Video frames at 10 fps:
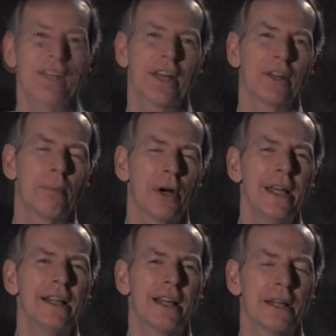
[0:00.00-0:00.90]
Now the
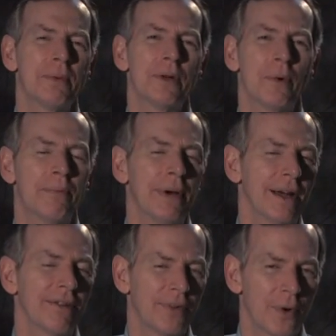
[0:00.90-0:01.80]
brain lipid
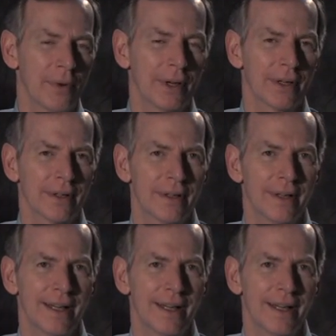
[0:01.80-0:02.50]
repair formula